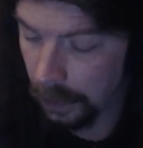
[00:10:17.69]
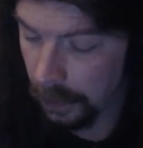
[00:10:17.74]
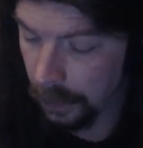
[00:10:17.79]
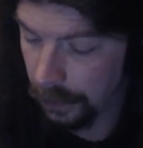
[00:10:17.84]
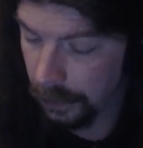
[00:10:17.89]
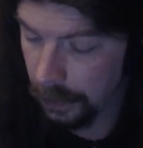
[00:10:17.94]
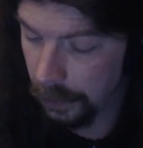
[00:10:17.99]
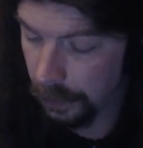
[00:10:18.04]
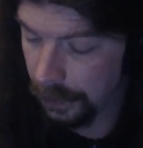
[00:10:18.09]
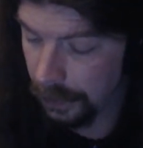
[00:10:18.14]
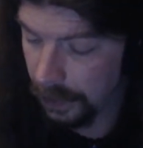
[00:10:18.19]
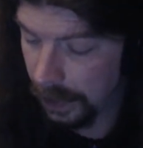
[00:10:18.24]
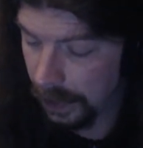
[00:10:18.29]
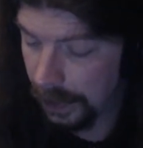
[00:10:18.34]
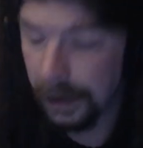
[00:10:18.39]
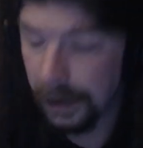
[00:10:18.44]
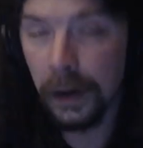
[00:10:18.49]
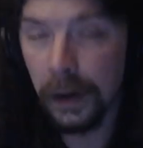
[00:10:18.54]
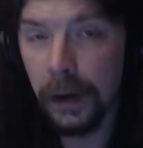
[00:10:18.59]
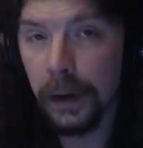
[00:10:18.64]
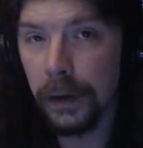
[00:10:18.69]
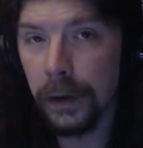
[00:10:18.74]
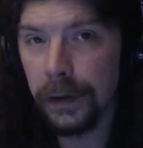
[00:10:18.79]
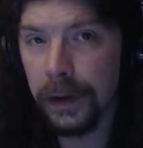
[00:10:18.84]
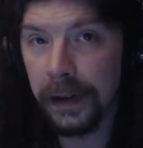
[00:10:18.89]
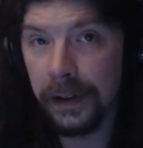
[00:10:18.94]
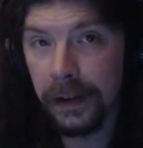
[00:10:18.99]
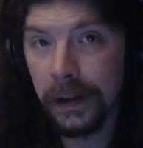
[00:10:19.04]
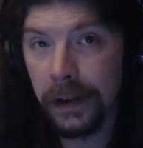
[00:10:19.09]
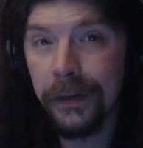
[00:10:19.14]
She was taking those
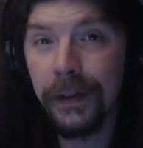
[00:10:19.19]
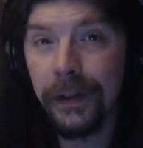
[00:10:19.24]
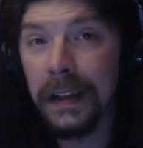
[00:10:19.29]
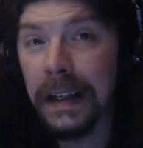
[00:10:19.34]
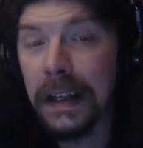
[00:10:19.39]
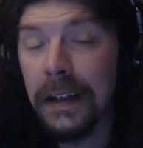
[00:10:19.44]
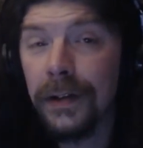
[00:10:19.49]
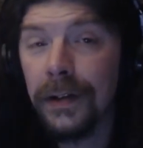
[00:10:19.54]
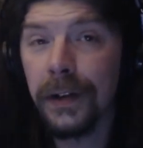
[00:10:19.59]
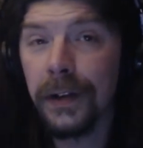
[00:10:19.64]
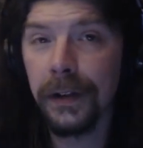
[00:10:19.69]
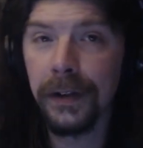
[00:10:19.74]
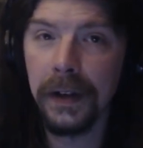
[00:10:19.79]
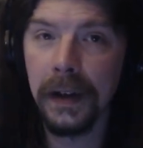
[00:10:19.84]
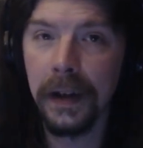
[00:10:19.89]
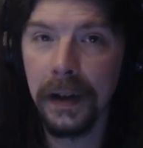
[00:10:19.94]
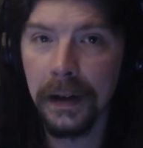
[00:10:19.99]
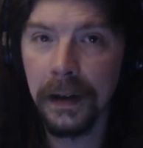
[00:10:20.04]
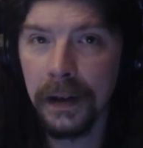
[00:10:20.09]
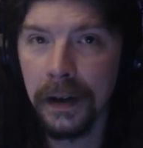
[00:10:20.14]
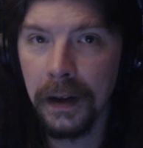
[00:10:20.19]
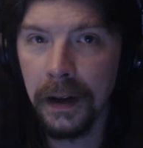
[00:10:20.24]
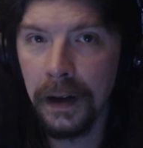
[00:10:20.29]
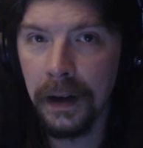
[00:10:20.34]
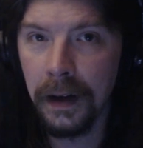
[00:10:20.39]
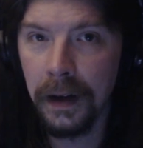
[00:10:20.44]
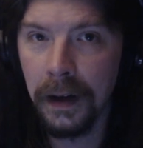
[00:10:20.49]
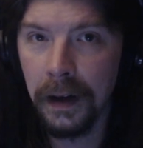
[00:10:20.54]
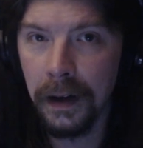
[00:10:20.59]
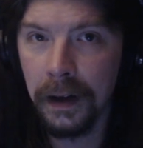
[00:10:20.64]
and stuffing T-shirts in it.
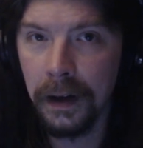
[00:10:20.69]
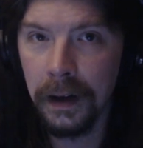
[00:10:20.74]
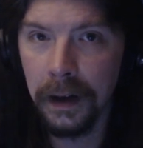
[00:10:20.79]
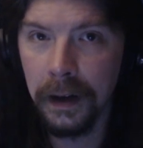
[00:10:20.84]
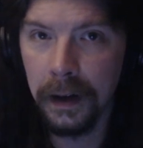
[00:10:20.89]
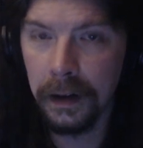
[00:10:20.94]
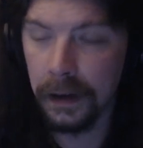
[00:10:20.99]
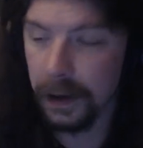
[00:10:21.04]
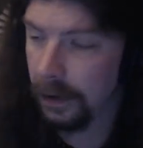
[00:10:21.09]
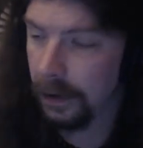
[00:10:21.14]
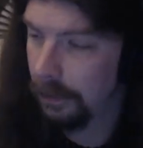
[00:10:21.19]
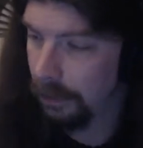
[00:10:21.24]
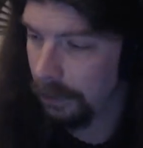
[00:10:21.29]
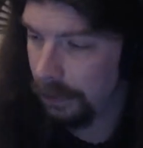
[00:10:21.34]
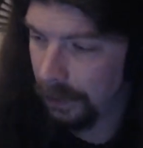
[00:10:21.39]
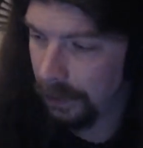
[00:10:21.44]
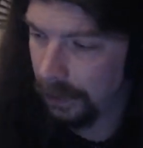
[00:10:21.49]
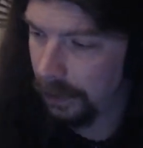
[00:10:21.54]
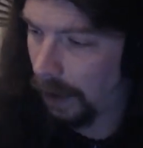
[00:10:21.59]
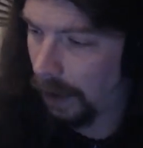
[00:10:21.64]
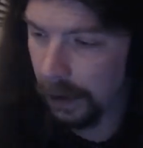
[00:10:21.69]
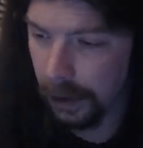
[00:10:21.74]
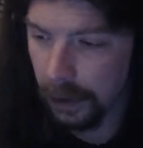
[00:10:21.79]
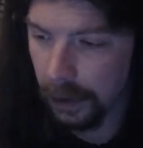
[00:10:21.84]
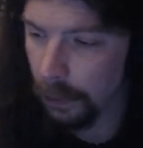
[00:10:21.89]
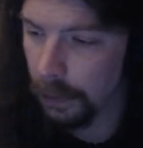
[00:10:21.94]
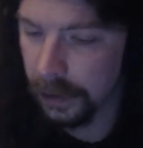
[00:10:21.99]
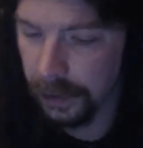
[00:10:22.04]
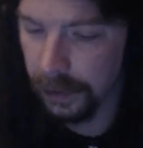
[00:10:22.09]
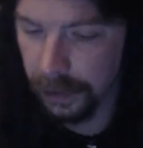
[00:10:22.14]
And like, I don't
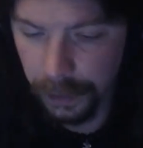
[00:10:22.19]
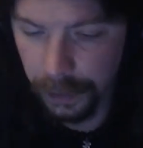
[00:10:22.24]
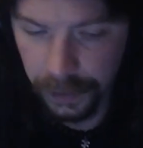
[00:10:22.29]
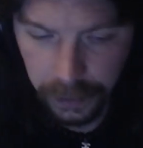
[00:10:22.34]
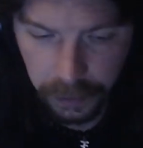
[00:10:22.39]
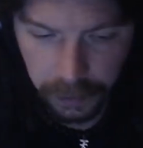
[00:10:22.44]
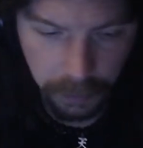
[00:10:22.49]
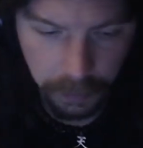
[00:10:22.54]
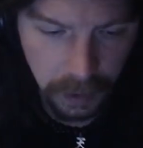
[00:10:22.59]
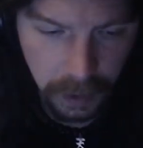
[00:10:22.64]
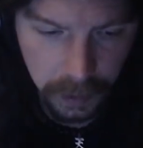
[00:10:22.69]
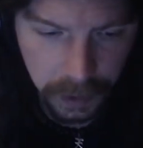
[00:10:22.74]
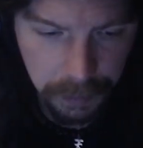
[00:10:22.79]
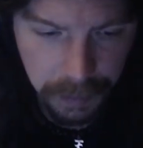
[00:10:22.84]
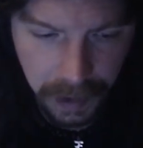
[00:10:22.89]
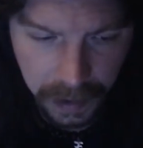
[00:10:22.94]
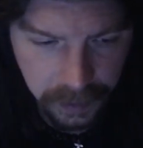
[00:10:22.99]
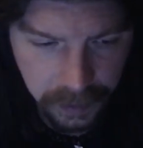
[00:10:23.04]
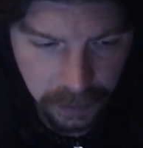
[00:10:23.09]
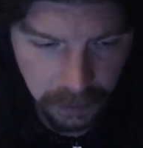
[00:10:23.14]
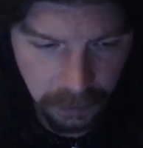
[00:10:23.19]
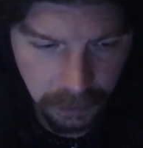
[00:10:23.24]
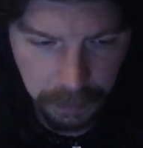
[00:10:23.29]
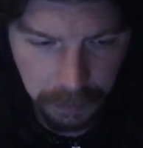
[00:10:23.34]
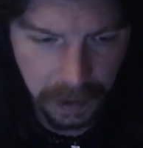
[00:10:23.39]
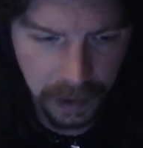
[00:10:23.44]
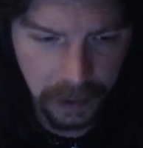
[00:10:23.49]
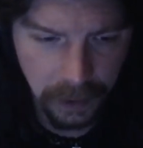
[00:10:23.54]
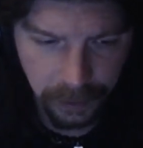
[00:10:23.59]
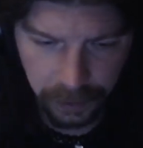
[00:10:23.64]
know what she was using, probably a pencil or a
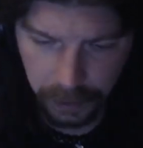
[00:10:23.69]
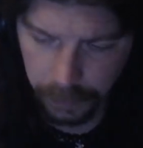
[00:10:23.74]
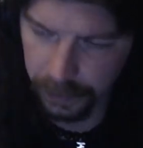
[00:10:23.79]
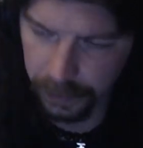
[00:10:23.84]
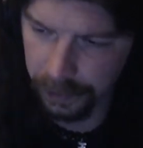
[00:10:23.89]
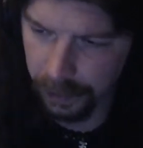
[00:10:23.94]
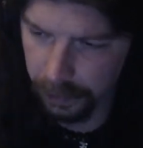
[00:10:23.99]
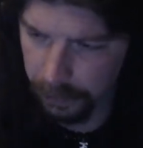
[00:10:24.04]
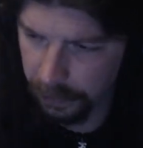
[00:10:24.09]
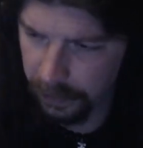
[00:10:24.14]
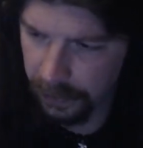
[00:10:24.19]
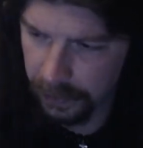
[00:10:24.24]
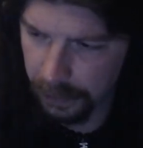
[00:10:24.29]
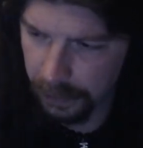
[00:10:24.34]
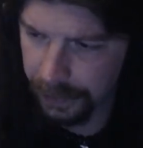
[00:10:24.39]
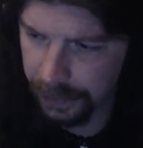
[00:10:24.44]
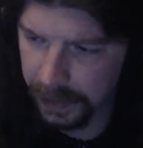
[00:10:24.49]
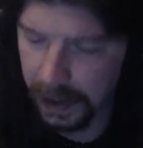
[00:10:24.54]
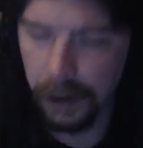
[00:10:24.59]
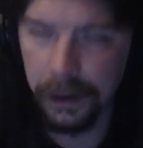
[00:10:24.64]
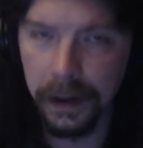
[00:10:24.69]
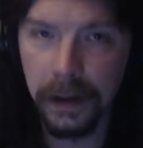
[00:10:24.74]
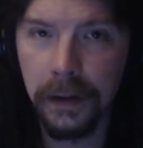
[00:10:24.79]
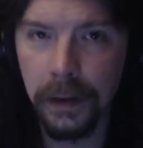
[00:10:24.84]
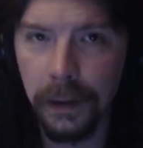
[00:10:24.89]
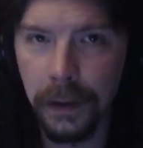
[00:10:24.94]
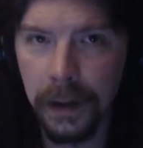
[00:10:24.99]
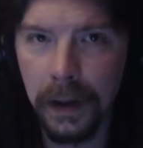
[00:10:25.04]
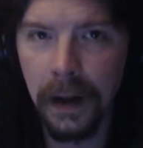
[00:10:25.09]
pen or some shit to stuff it down into it.